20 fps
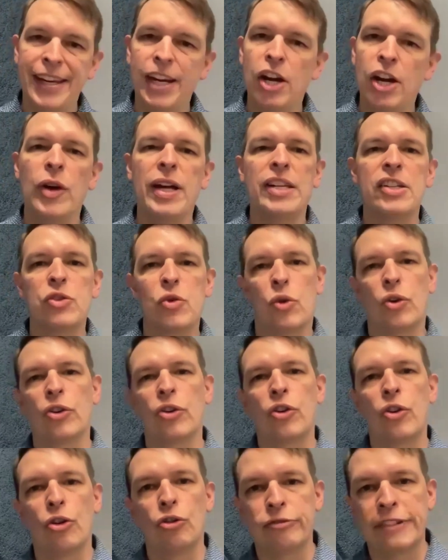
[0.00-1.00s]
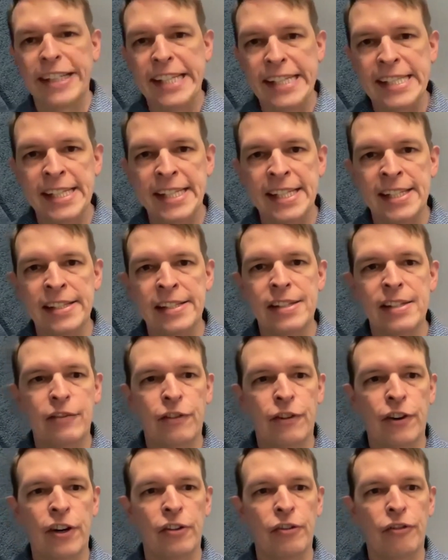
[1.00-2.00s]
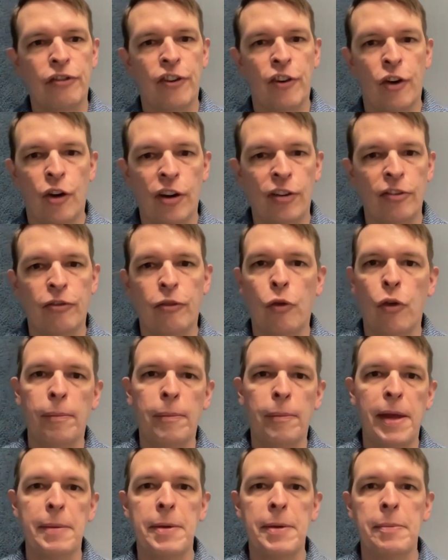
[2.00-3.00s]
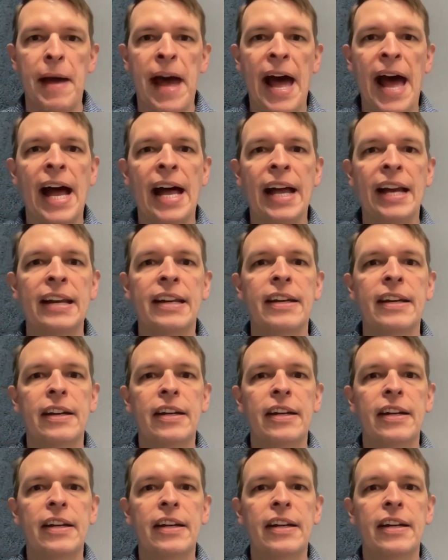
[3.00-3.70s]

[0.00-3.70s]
historical reasons for maybe bad